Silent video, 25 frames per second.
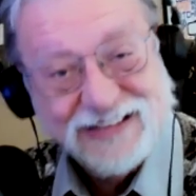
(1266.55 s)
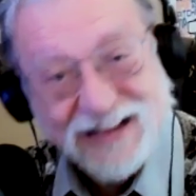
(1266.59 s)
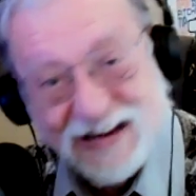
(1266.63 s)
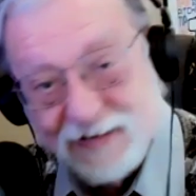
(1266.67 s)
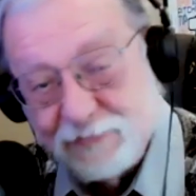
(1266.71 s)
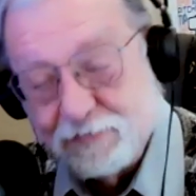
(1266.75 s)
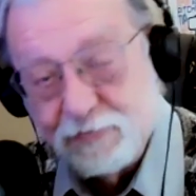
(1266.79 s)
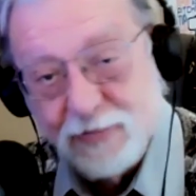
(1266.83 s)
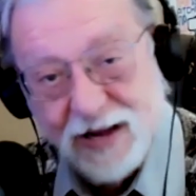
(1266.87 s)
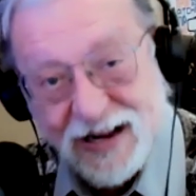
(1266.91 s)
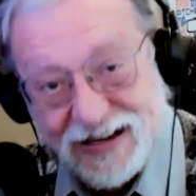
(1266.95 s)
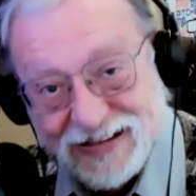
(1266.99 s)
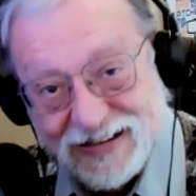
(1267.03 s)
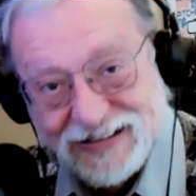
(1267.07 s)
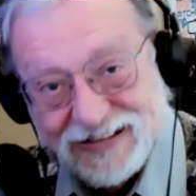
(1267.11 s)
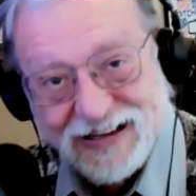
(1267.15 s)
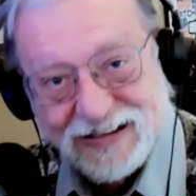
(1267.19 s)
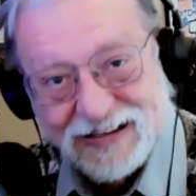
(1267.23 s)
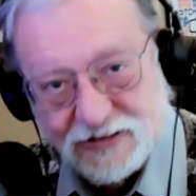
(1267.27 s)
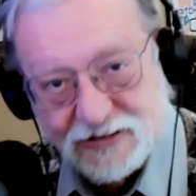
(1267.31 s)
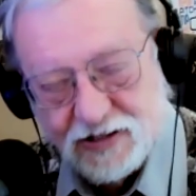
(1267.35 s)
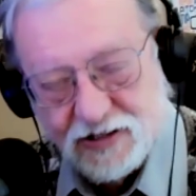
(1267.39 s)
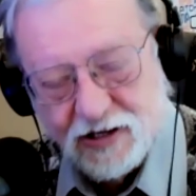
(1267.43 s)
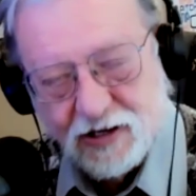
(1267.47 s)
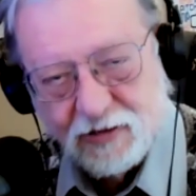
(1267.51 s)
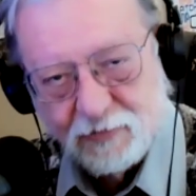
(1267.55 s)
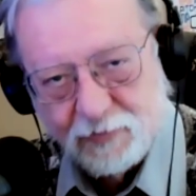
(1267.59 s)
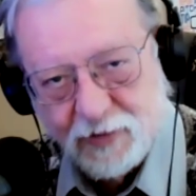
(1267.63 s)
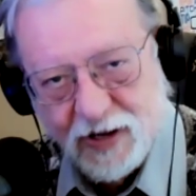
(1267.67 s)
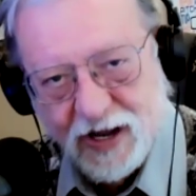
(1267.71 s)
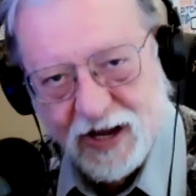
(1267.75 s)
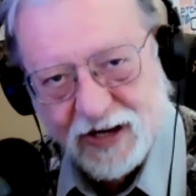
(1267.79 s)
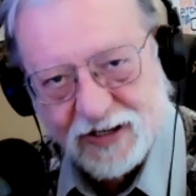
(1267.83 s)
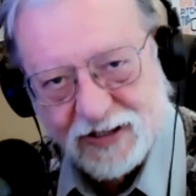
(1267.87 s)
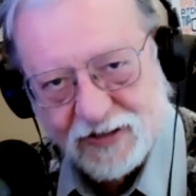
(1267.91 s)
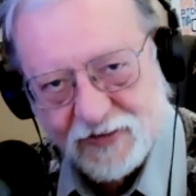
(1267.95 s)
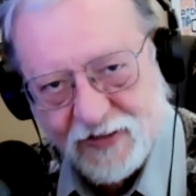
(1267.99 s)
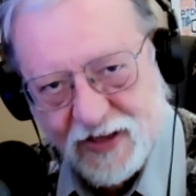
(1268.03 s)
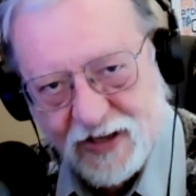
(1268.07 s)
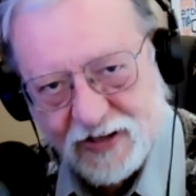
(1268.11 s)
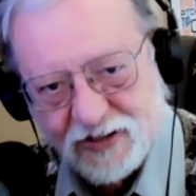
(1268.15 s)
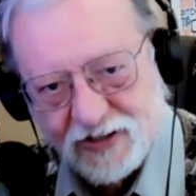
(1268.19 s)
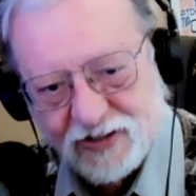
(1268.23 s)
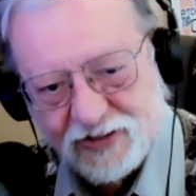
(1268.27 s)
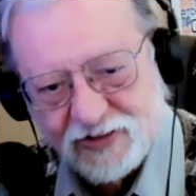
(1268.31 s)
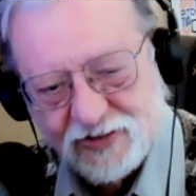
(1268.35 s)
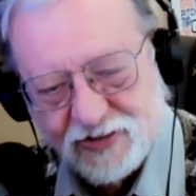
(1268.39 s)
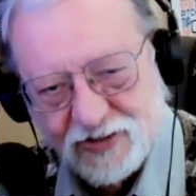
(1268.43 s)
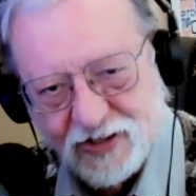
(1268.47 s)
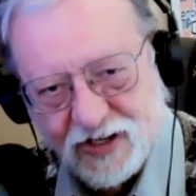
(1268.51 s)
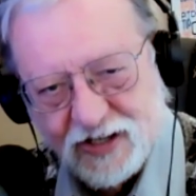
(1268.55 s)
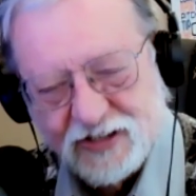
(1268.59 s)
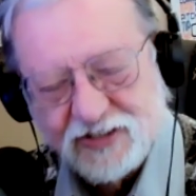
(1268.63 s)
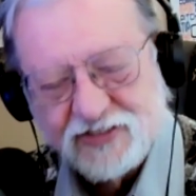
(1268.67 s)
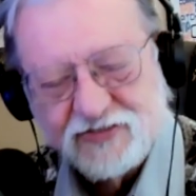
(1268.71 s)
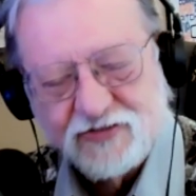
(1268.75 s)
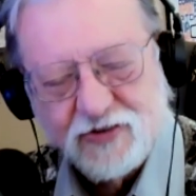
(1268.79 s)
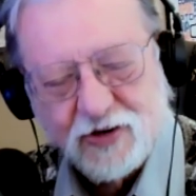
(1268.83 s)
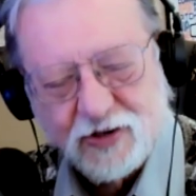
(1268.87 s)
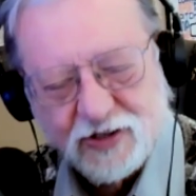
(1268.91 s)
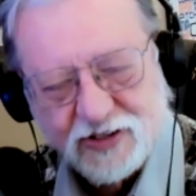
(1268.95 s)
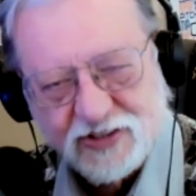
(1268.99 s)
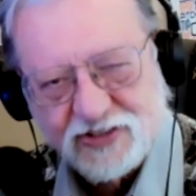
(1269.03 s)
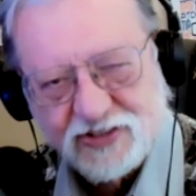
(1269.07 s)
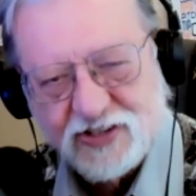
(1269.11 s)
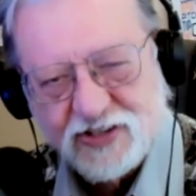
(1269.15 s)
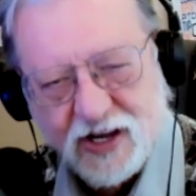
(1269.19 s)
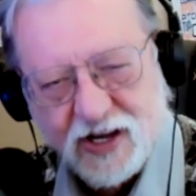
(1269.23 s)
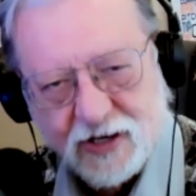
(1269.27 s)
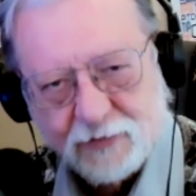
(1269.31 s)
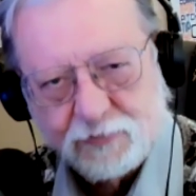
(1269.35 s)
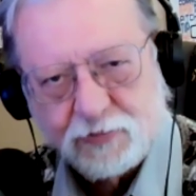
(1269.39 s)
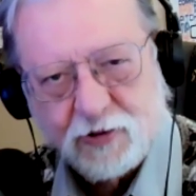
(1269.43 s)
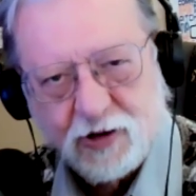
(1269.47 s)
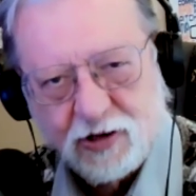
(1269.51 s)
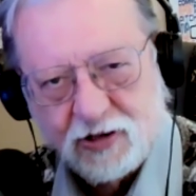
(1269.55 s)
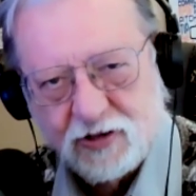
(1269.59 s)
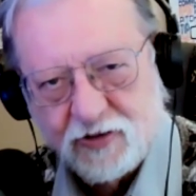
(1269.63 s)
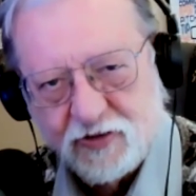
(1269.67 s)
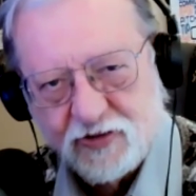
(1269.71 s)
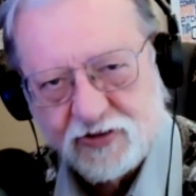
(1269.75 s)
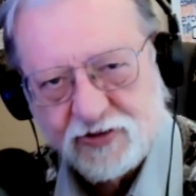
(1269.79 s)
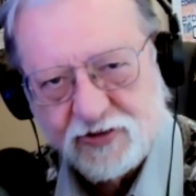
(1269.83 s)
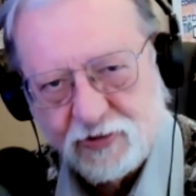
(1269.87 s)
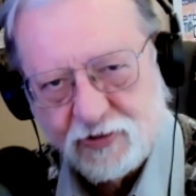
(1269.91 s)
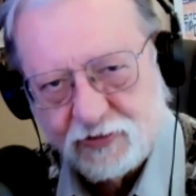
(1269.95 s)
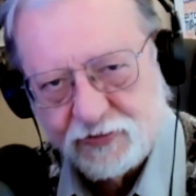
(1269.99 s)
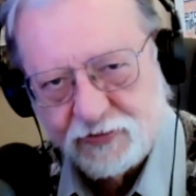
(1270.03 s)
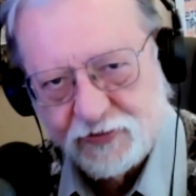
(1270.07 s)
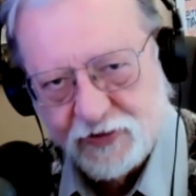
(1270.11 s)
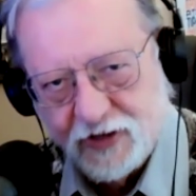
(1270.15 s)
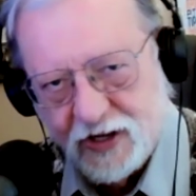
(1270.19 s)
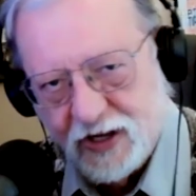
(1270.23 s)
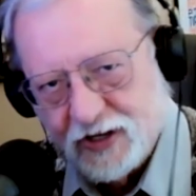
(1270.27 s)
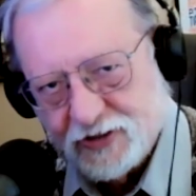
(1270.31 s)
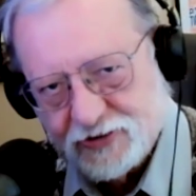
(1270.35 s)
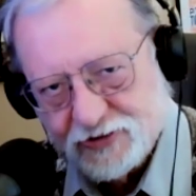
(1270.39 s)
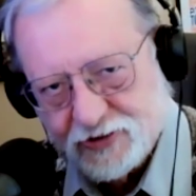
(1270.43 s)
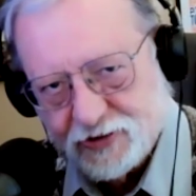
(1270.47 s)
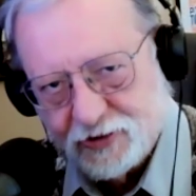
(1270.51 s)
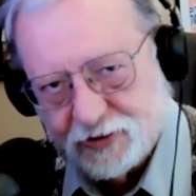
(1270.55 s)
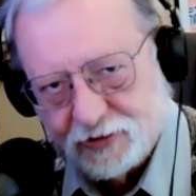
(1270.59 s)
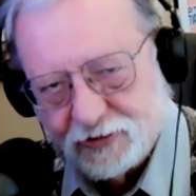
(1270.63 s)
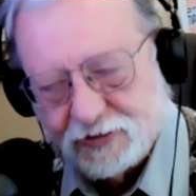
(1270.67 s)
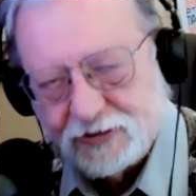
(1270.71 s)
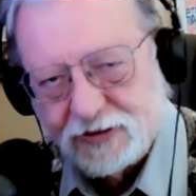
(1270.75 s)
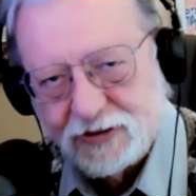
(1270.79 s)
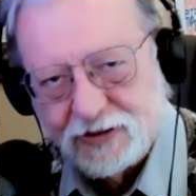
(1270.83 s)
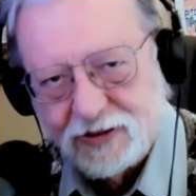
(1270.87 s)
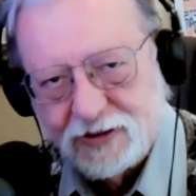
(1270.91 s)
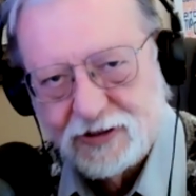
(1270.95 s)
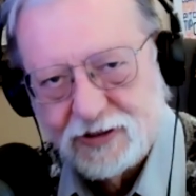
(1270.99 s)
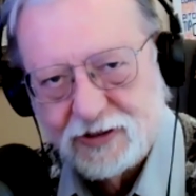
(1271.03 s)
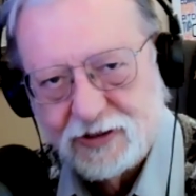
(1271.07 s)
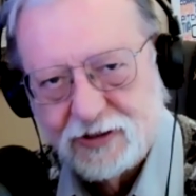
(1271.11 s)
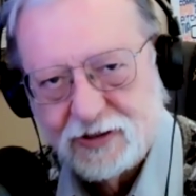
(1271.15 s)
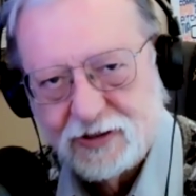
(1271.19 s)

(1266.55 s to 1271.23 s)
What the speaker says: They may not come back, and that is a very sad part of this whole fiasco.